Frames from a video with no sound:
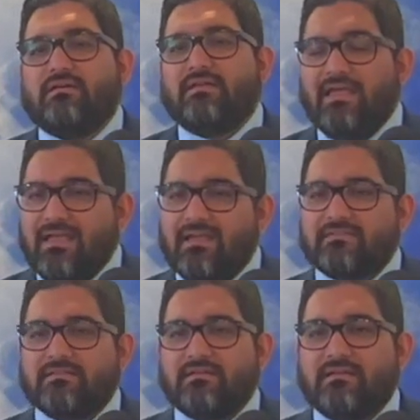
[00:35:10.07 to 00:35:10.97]
It
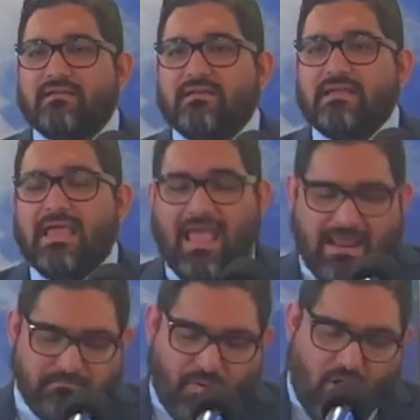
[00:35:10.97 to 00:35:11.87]
is.
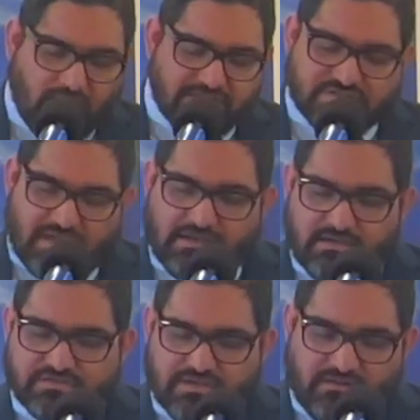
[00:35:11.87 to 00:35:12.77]
And Paul is telling
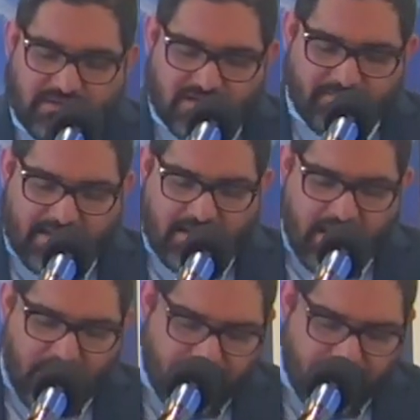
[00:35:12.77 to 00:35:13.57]
us here, look, man,